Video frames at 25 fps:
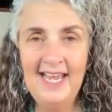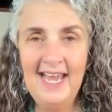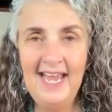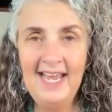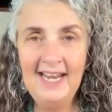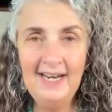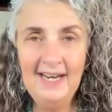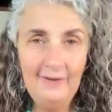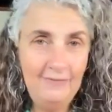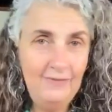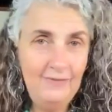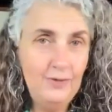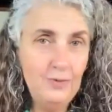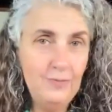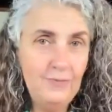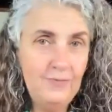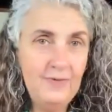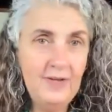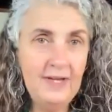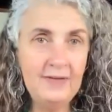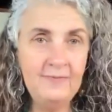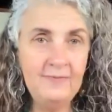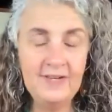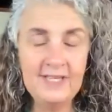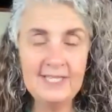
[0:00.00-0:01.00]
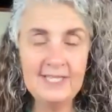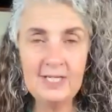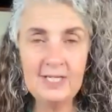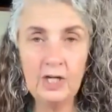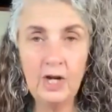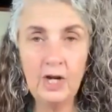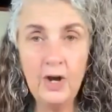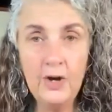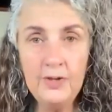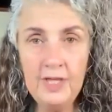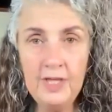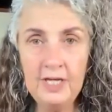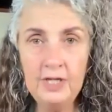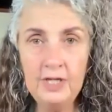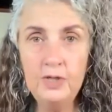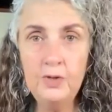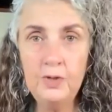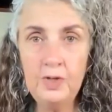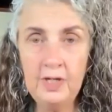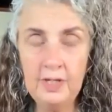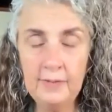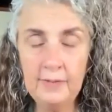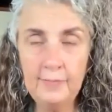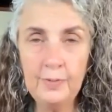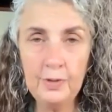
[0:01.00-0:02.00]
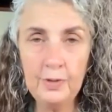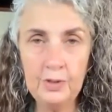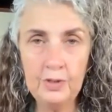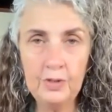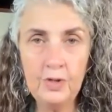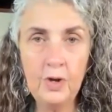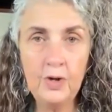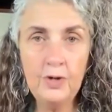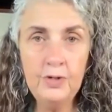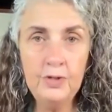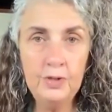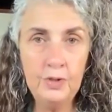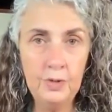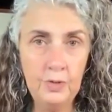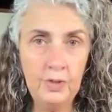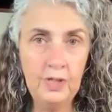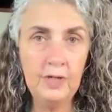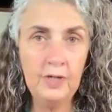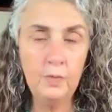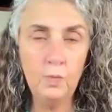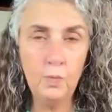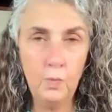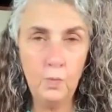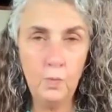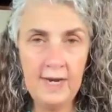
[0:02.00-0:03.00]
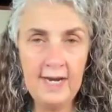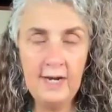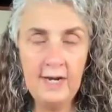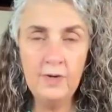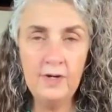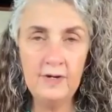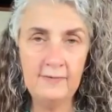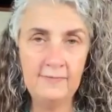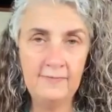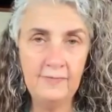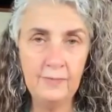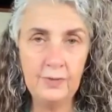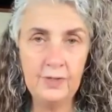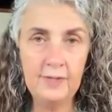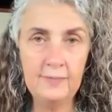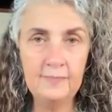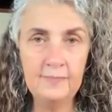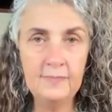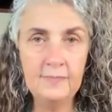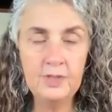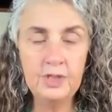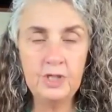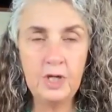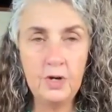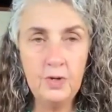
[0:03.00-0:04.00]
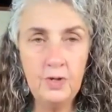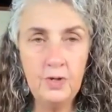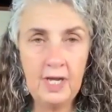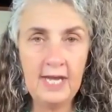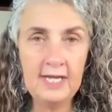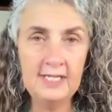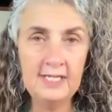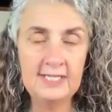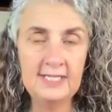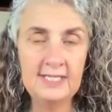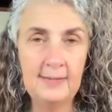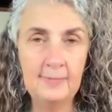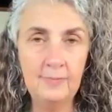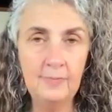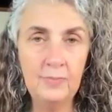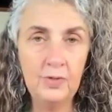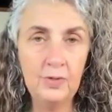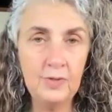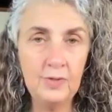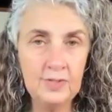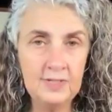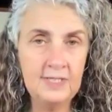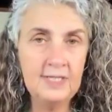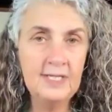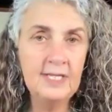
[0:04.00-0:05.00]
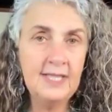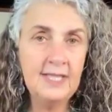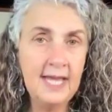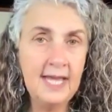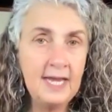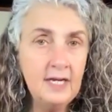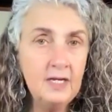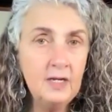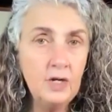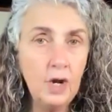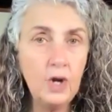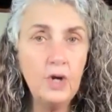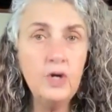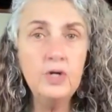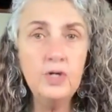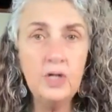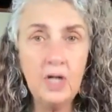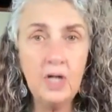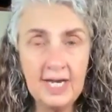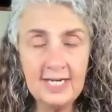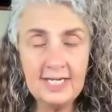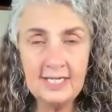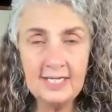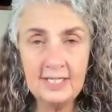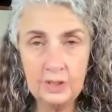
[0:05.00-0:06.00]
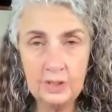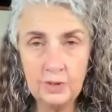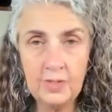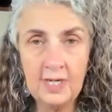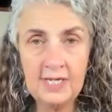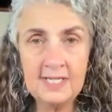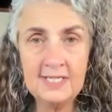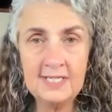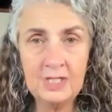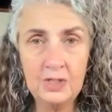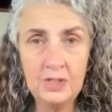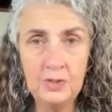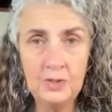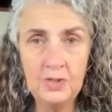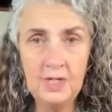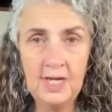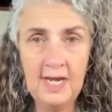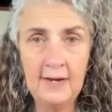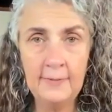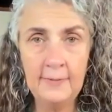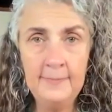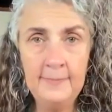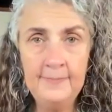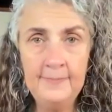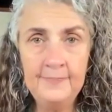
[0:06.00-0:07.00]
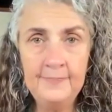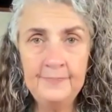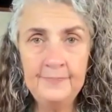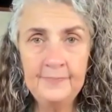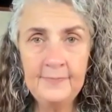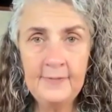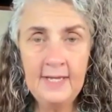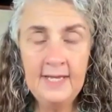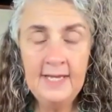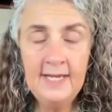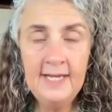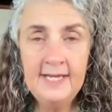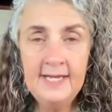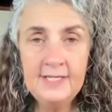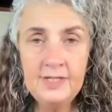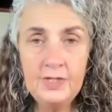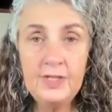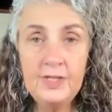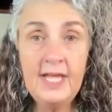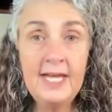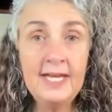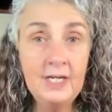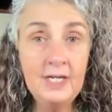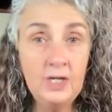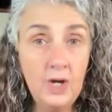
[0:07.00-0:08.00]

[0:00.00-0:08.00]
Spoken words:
And if it's clothing, you can put it on, you can wear it for them, showcase them, because they know, like, and trust you now. So they